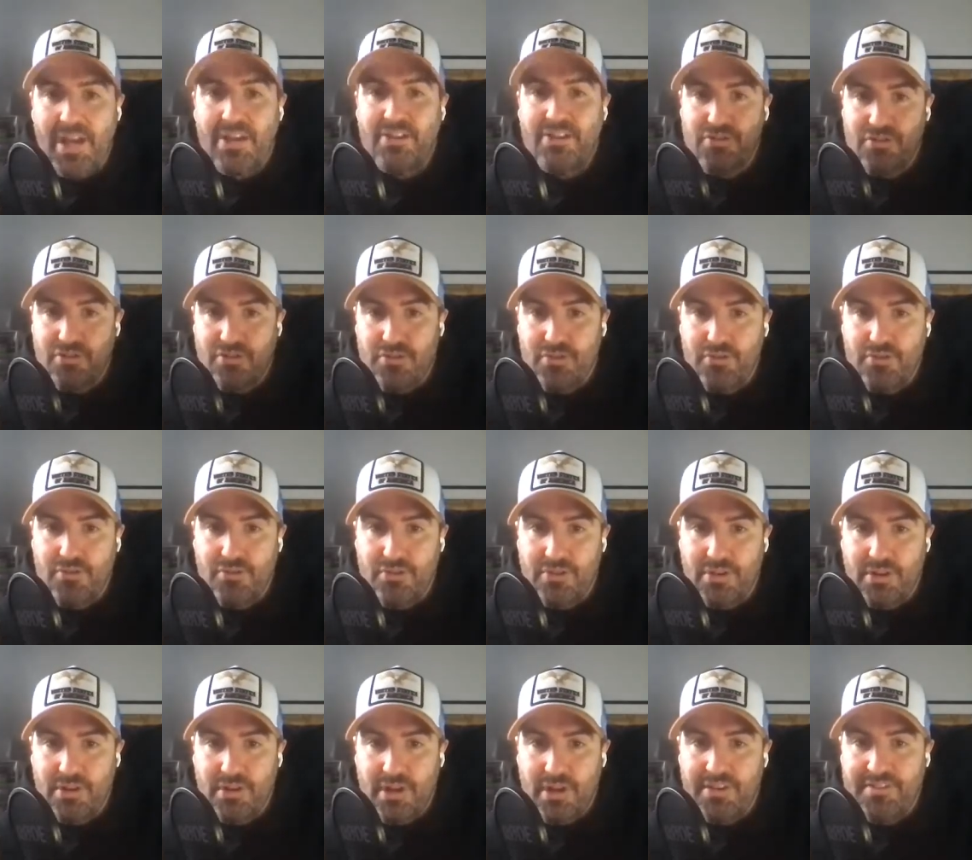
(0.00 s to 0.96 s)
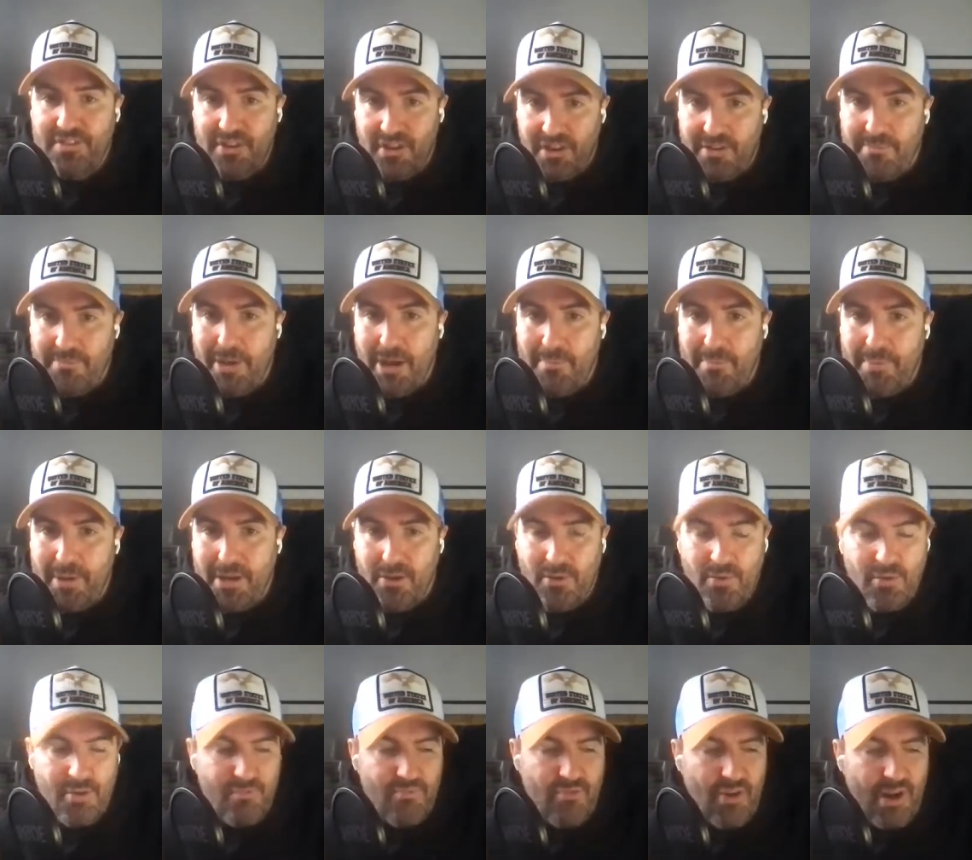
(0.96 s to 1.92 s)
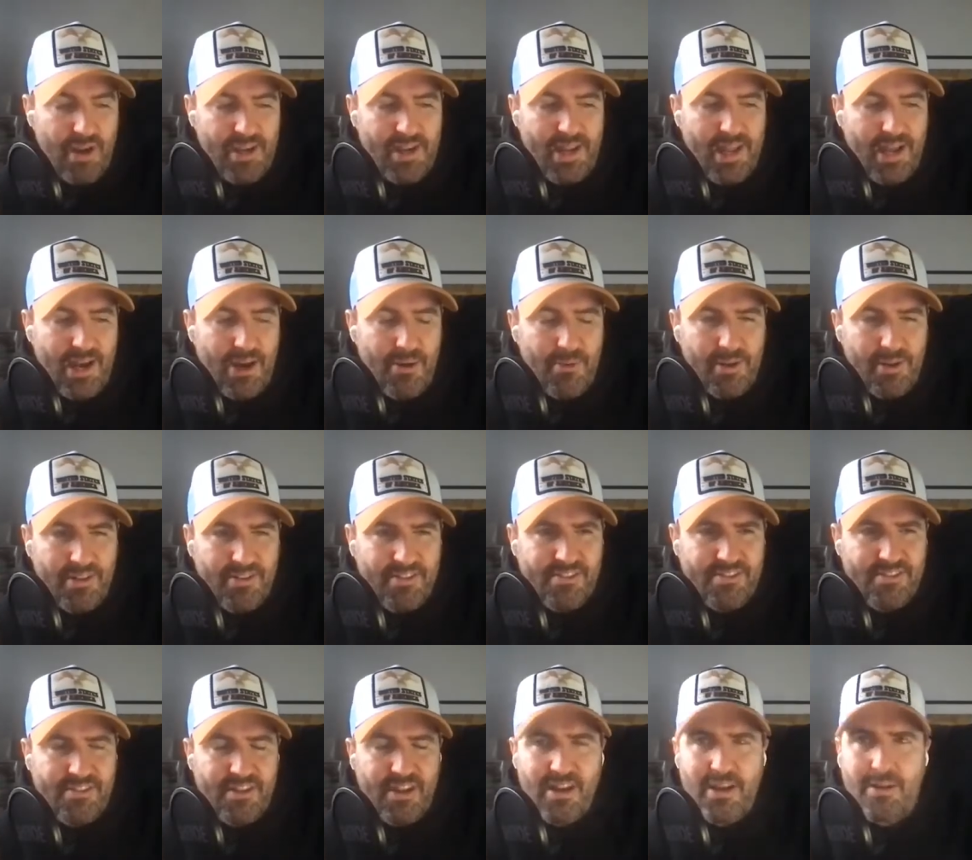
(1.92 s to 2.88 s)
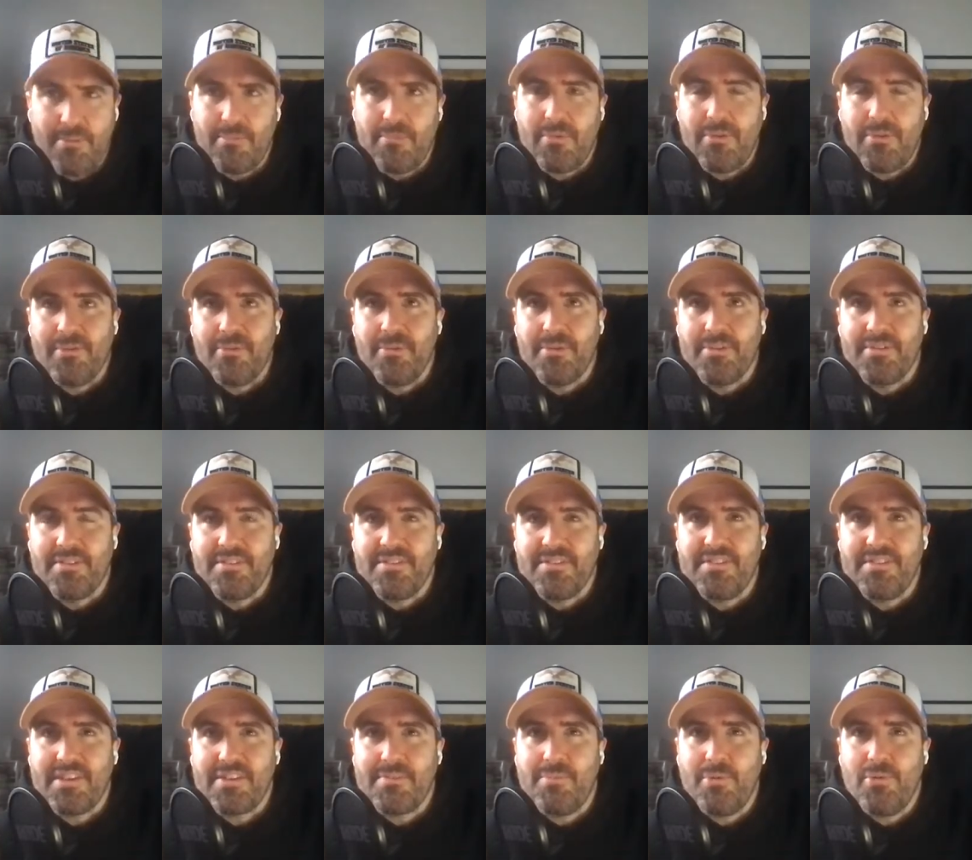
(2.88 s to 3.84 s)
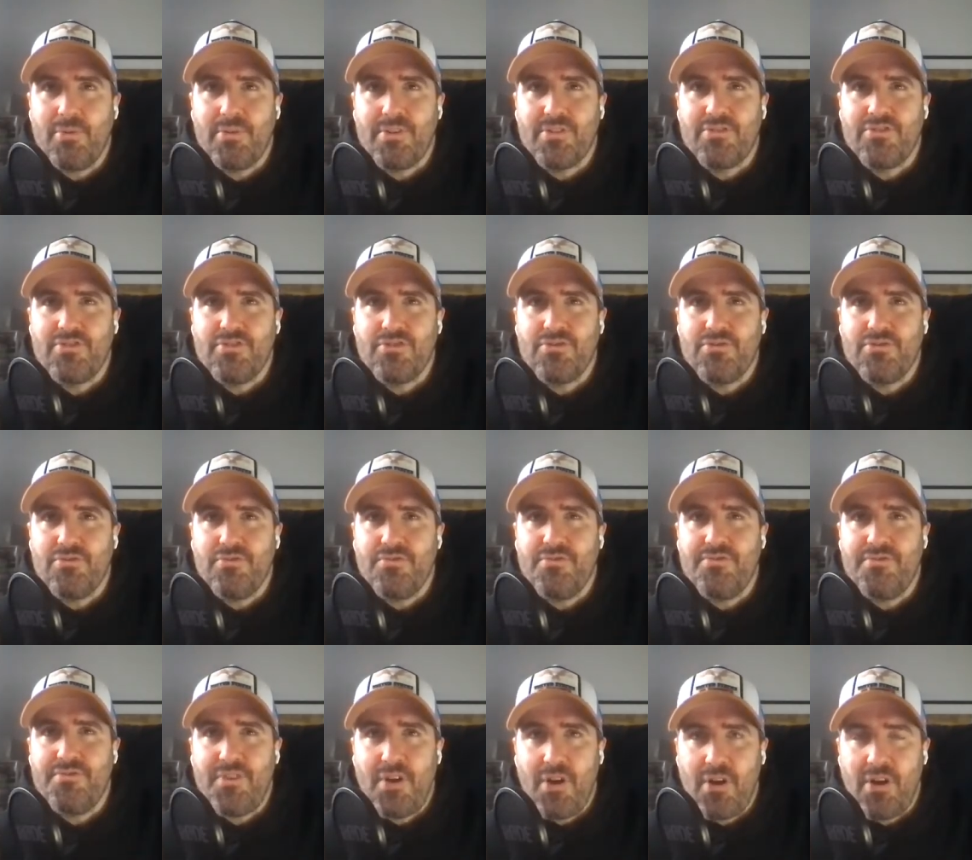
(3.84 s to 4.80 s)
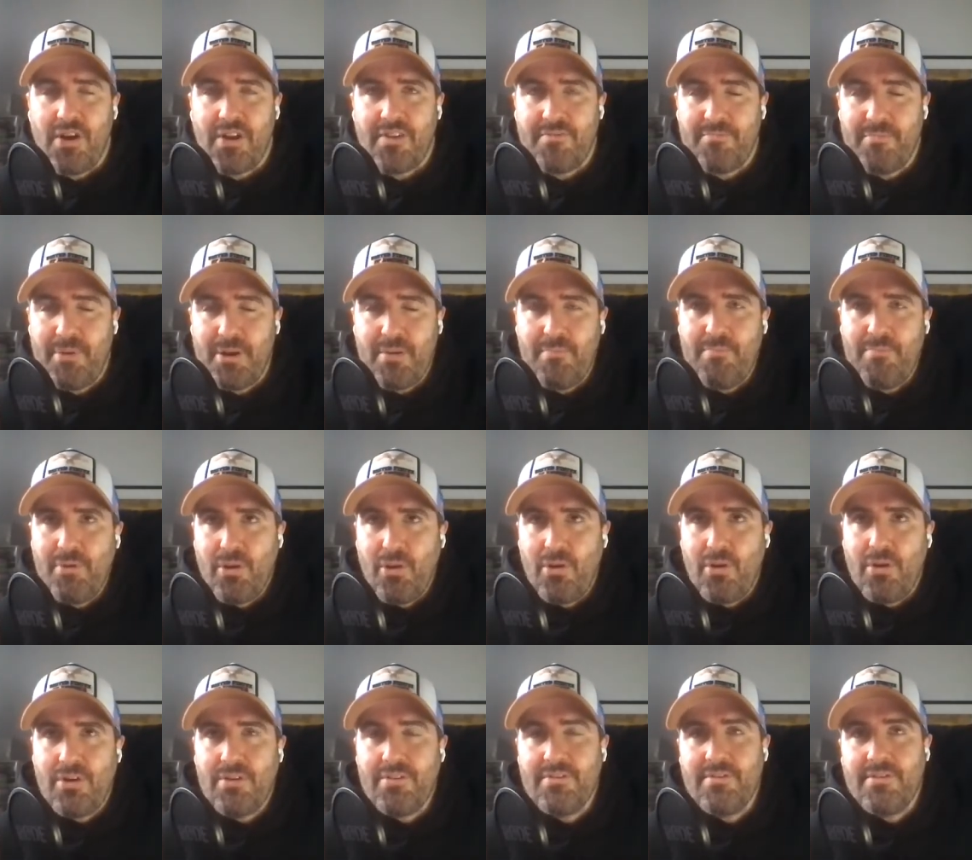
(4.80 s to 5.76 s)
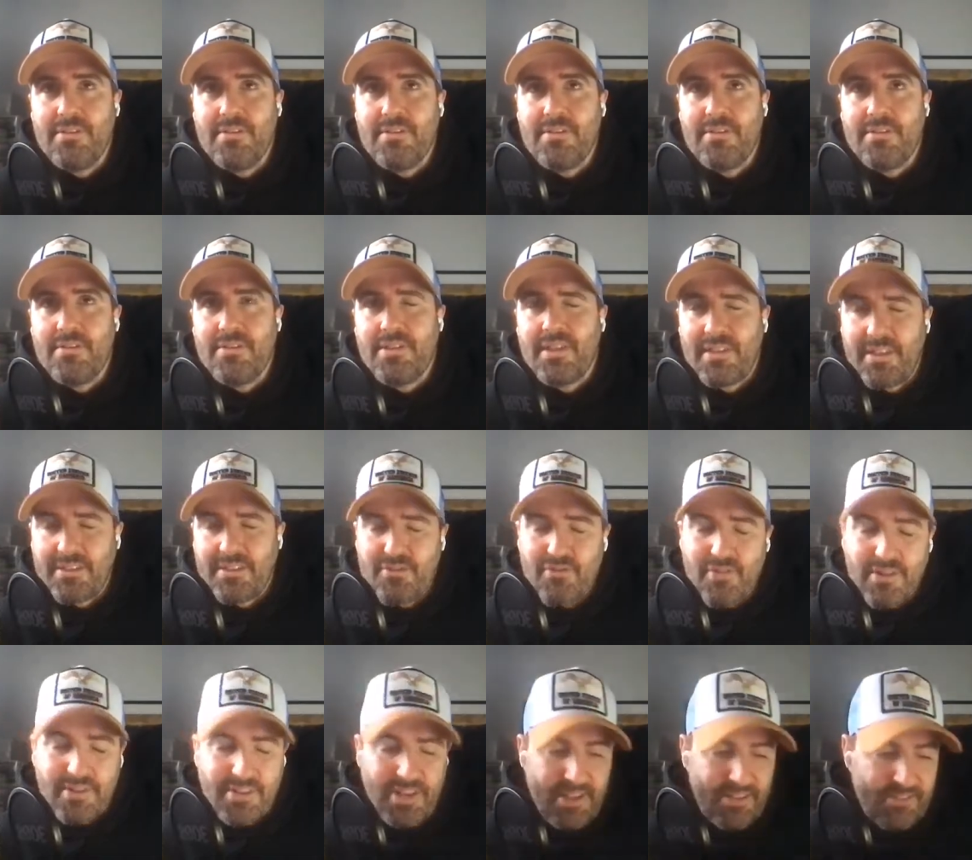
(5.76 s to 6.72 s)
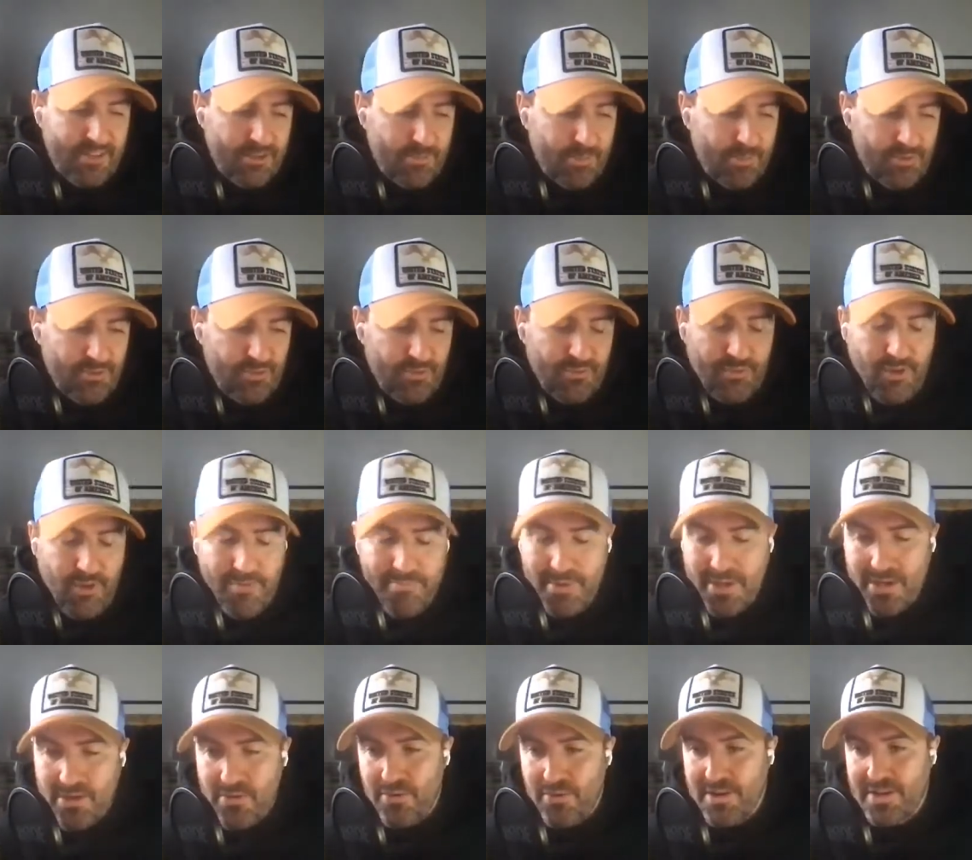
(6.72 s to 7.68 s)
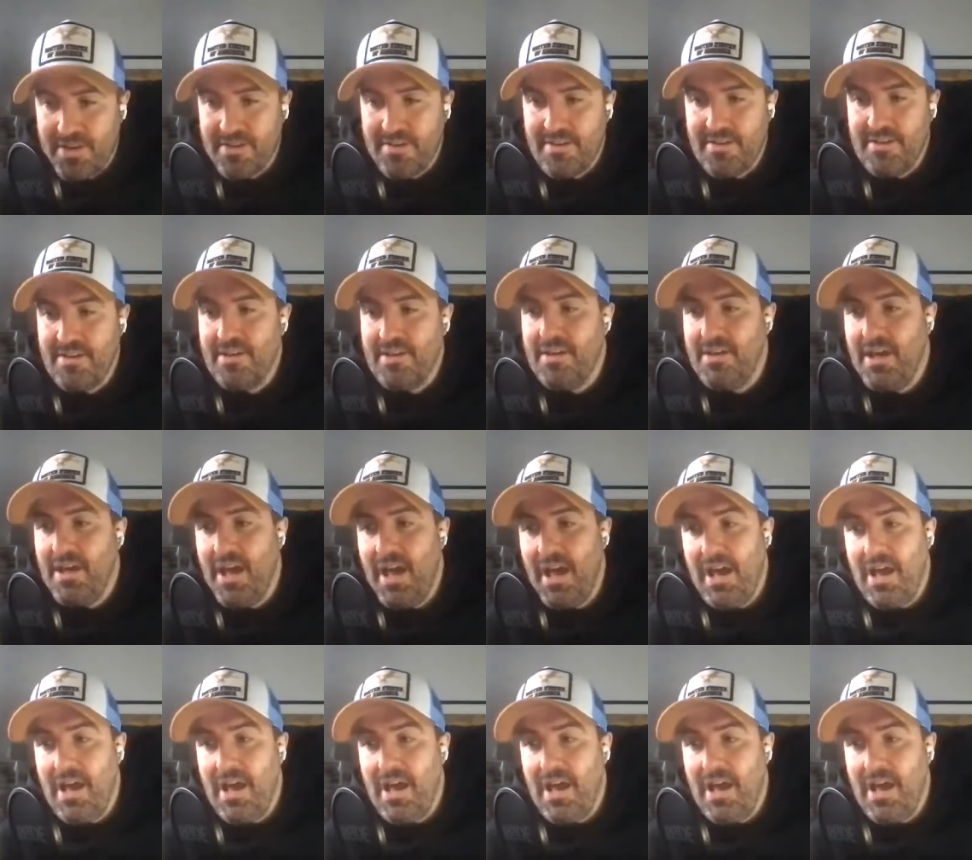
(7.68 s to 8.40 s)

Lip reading: they are issued a certain amount of Bitcoin. Right now, it's, 6.25 per block. I think that's correct. Yeah, 6.25 Bitcoin.